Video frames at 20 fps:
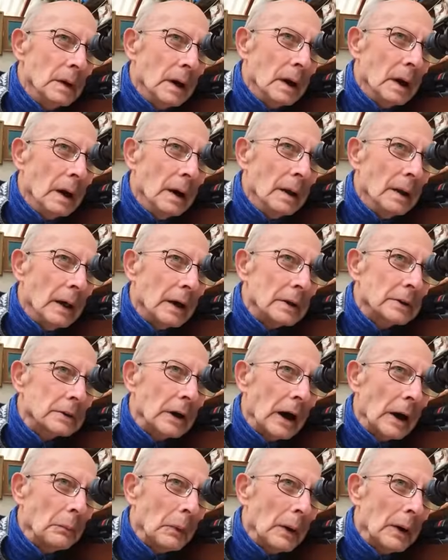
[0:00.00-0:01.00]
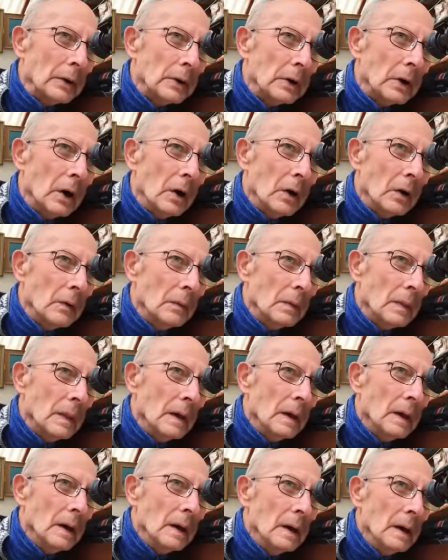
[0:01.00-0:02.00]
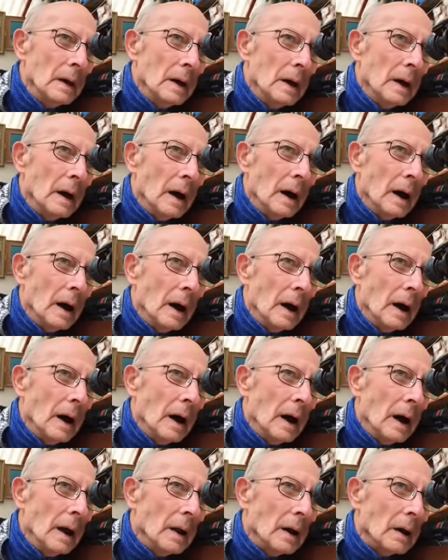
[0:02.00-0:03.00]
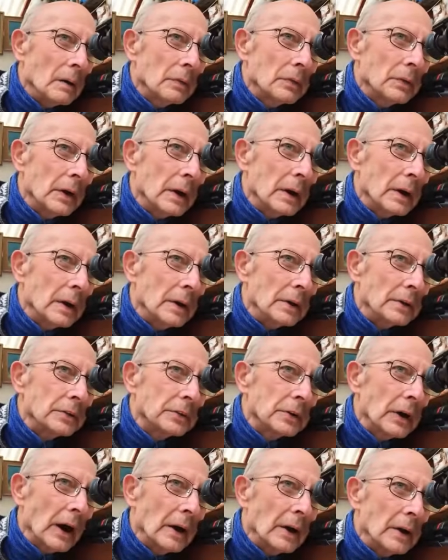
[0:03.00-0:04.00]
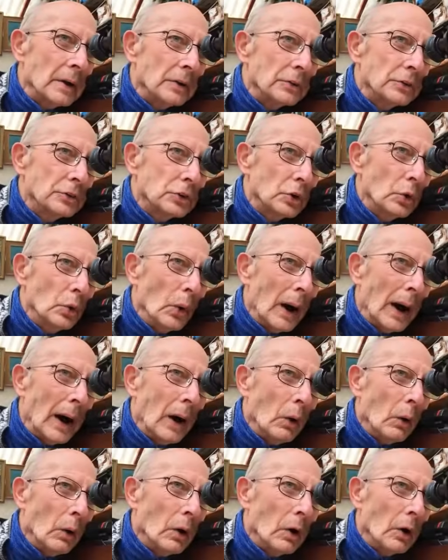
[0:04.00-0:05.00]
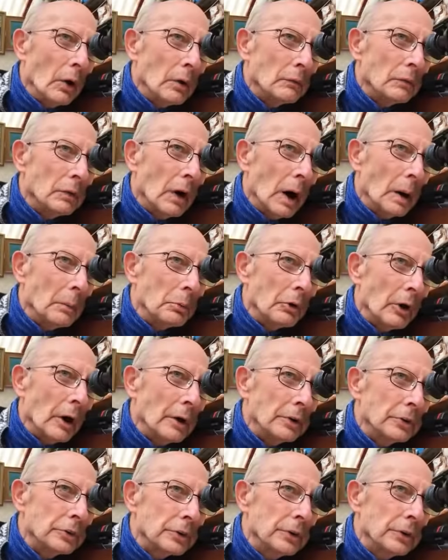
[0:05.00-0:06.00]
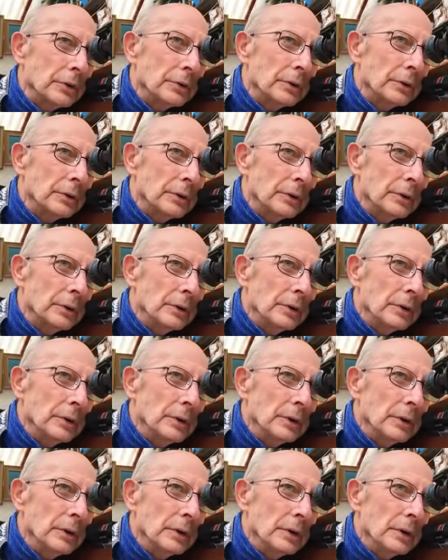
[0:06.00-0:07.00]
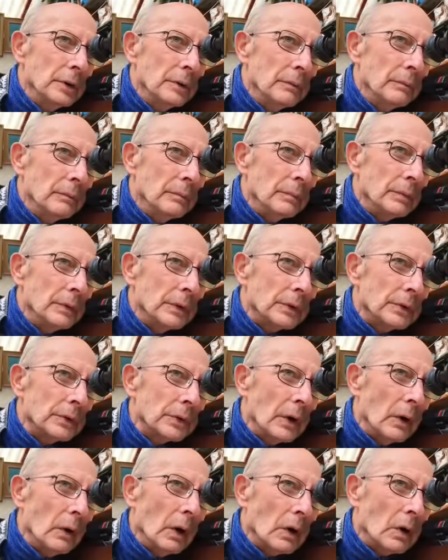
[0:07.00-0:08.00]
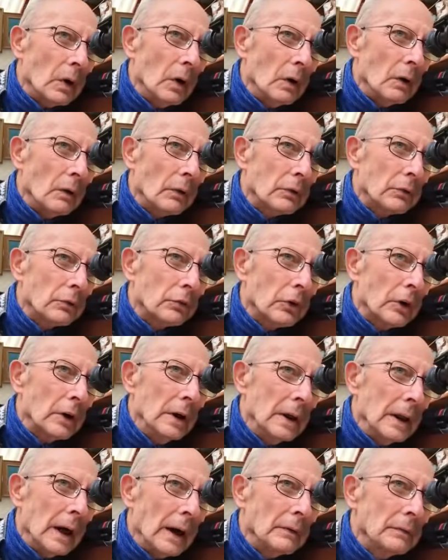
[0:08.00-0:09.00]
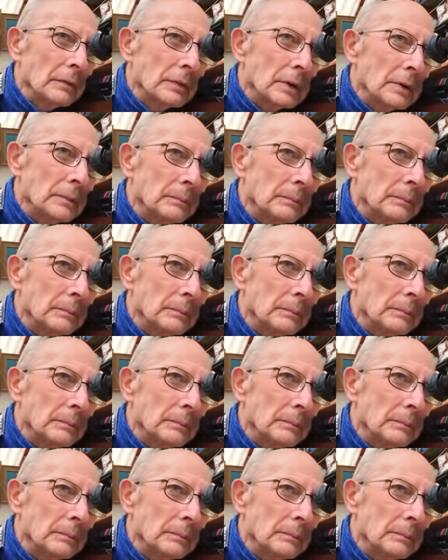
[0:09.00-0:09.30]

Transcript: and that's that one gone, and I think it's taken 2 out on vibration, so I've got 3 left.